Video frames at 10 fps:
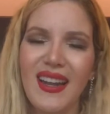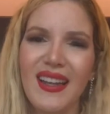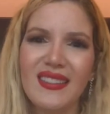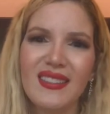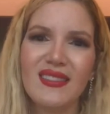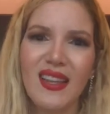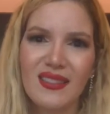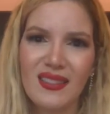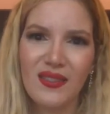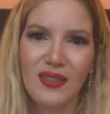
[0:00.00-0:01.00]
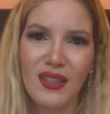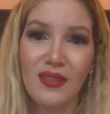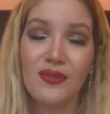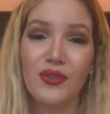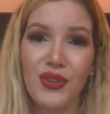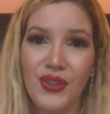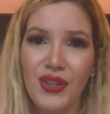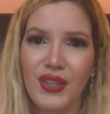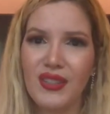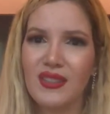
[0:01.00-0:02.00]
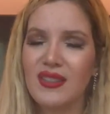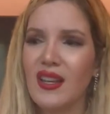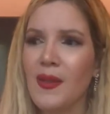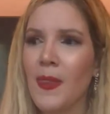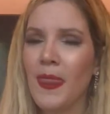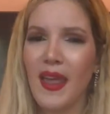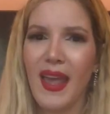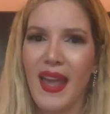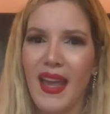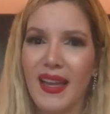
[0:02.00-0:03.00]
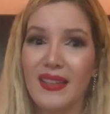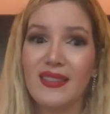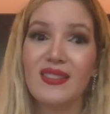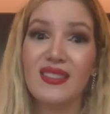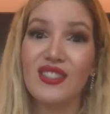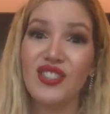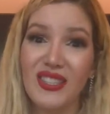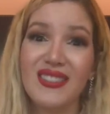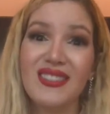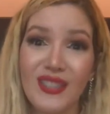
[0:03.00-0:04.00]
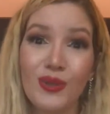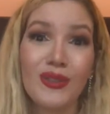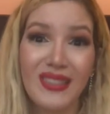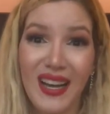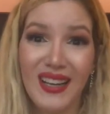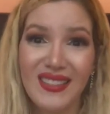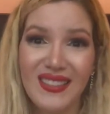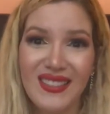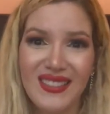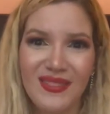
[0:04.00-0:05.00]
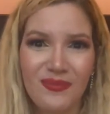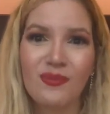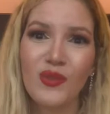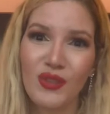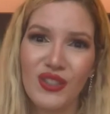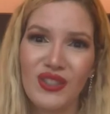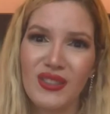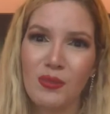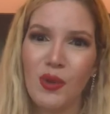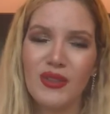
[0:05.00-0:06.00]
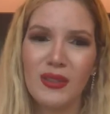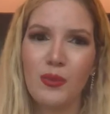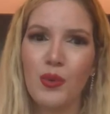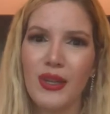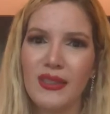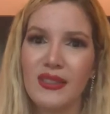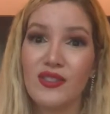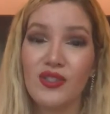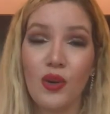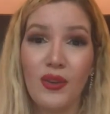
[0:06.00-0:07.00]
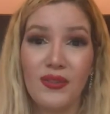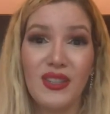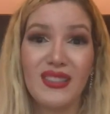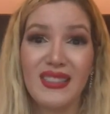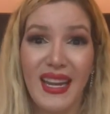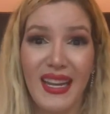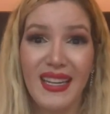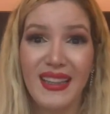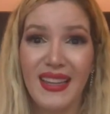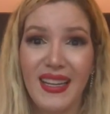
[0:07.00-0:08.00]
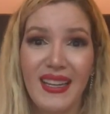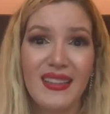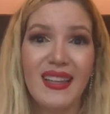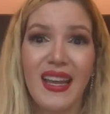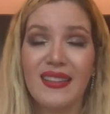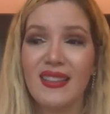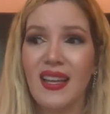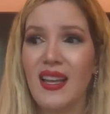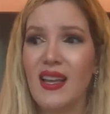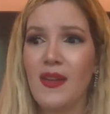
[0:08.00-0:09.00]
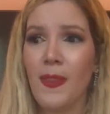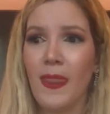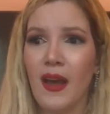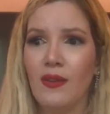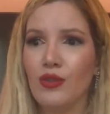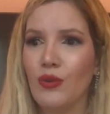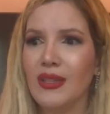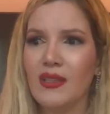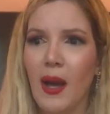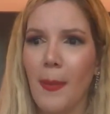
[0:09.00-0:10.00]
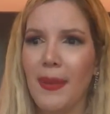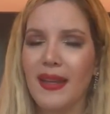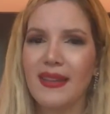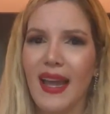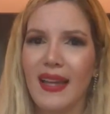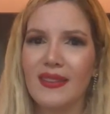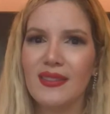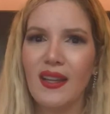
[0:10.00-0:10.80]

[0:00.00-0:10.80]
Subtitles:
extensively for years, and she still does, which is the most important. So if there's anything that, a topic that